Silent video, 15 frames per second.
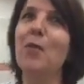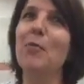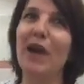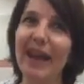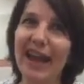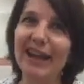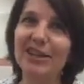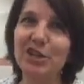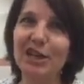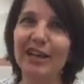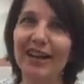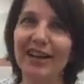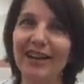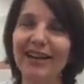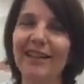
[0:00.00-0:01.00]
But
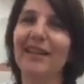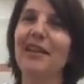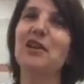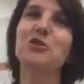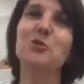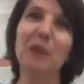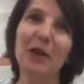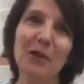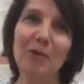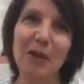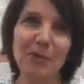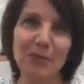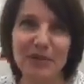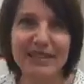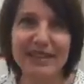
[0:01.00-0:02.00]
actually,
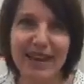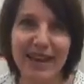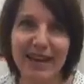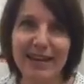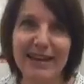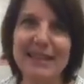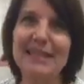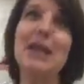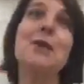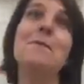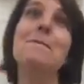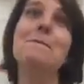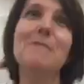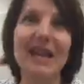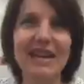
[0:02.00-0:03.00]
21% is an
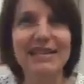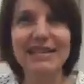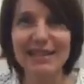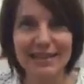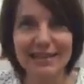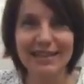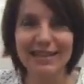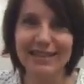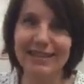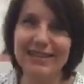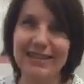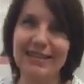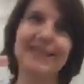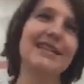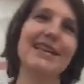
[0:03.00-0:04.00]
amazing
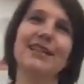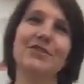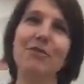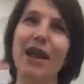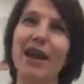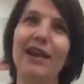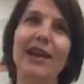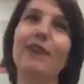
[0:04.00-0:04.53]
success rate.